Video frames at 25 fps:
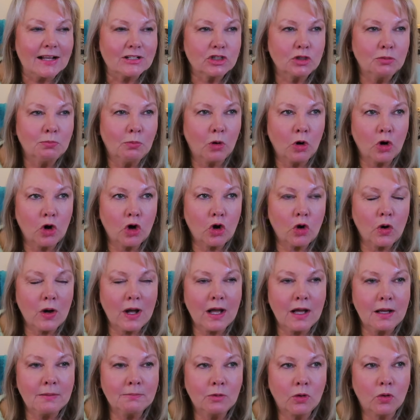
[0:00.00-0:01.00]
Tomorrow
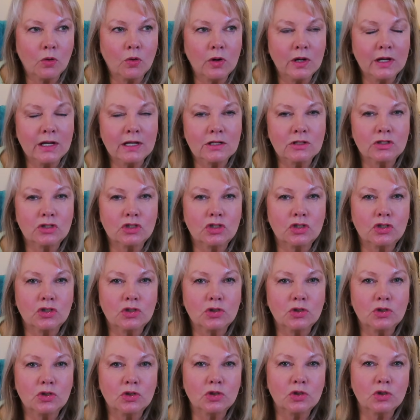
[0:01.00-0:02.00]
I'm going
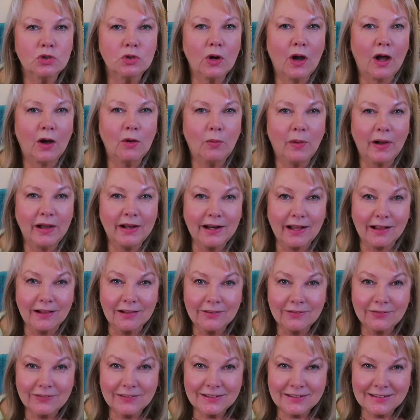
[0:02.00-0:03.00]
to a white
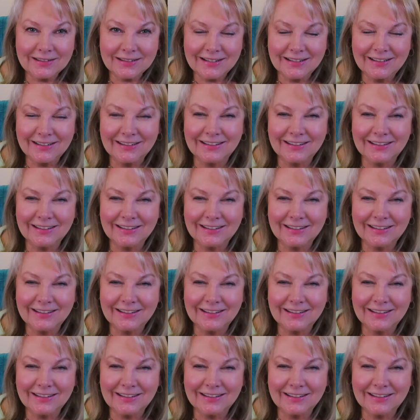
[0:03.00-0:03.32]
elephant.